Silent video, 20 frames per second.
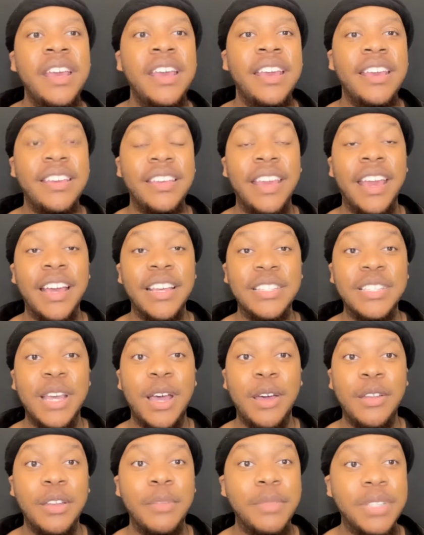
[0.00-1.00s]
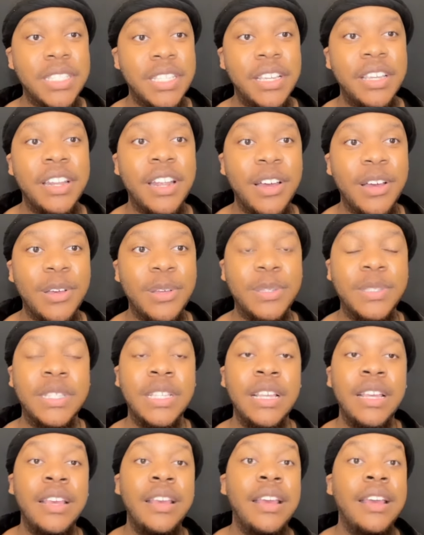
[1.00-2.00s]
yes, the
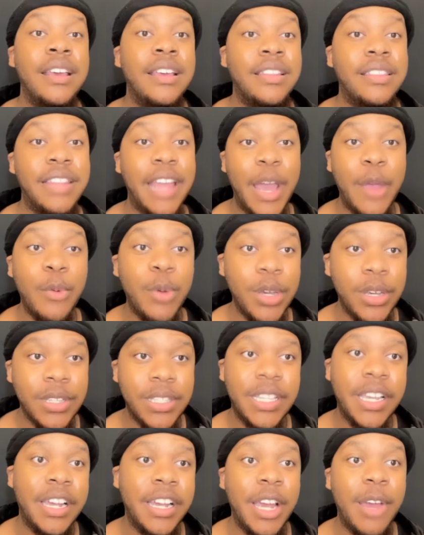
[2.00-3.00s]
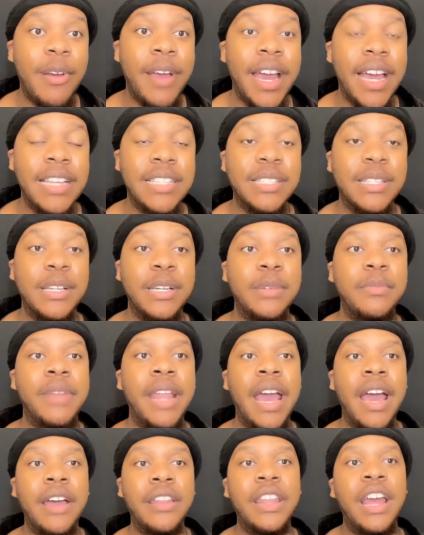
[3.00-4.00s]
mosquitoes, they will tear your ass up.
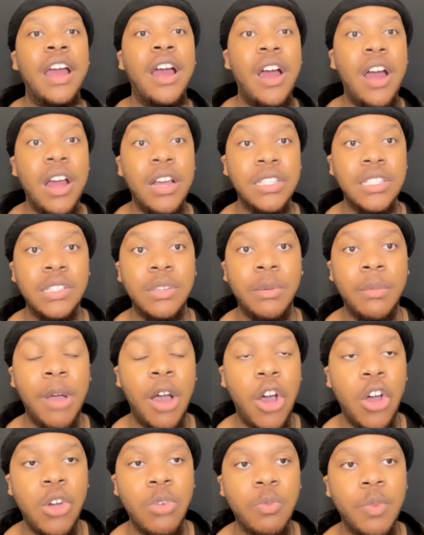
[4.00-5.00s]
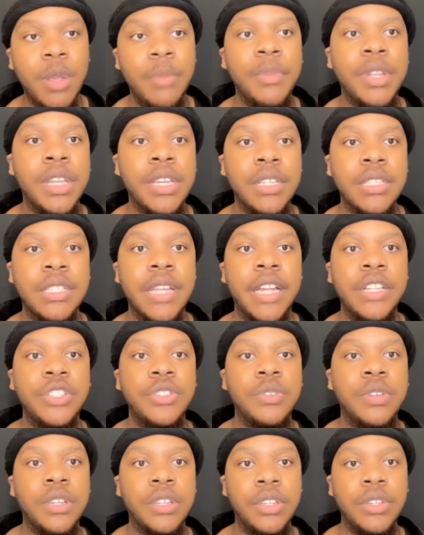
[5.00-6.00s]
Now, there are some home remedies that
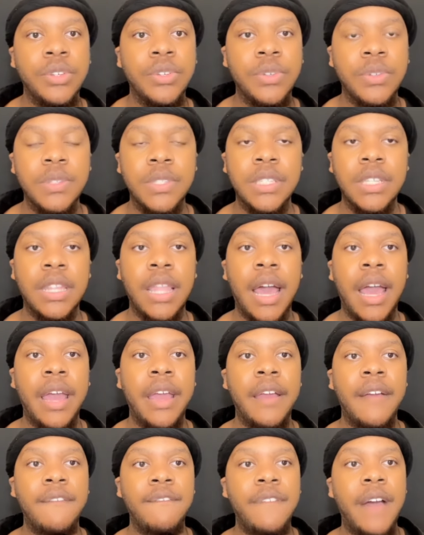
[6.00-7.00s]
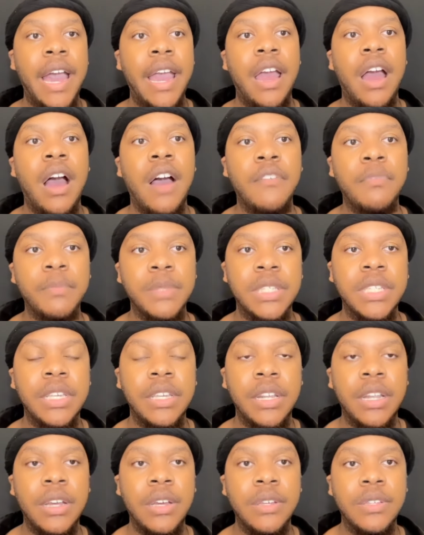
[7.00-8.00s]
you can use to like fight off
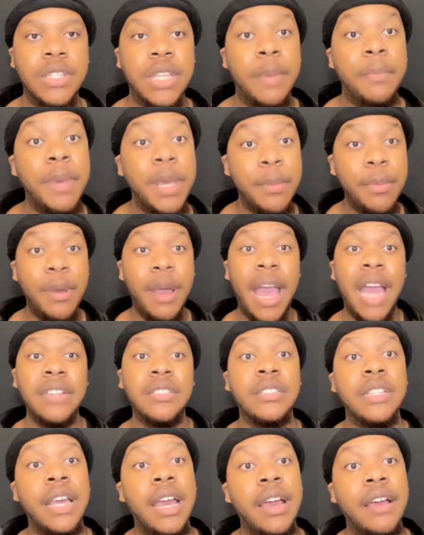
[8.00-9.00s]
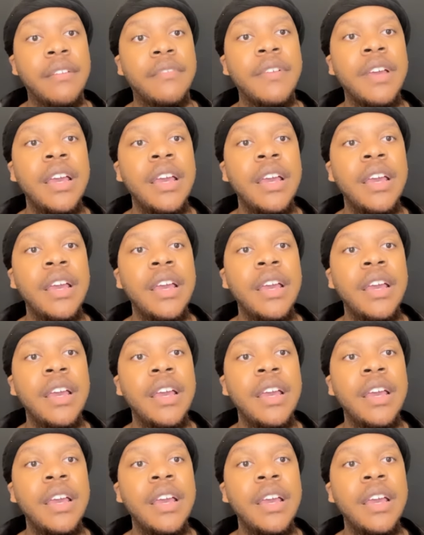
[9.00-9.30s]
mosquitoes, and people actually have